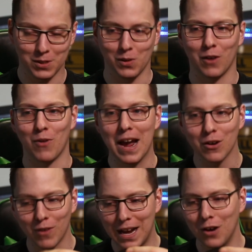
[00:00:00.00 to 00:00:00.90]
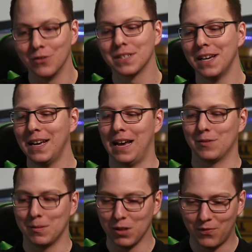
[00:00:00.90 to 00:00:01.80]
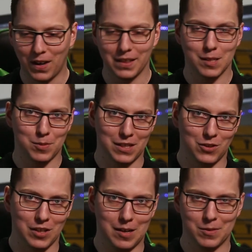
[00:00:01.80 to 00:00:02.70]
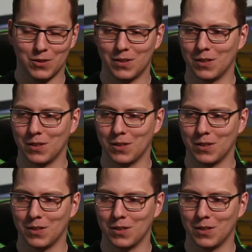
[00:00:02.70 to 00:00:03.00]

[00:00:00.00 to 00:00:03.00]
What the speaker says: So I ran around, I was able to find these potentiometers.